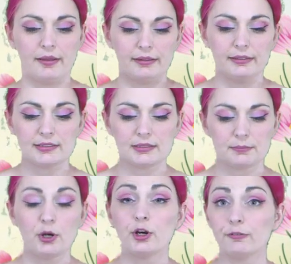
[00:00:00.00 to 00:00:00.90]
And this is
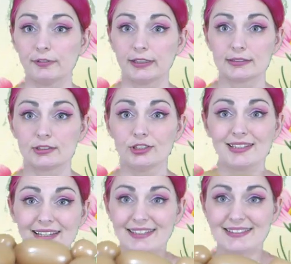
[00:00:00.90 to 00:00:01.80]
perfect, just
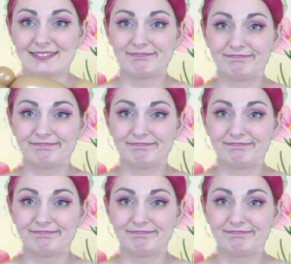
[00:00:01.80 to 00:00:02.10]
like this.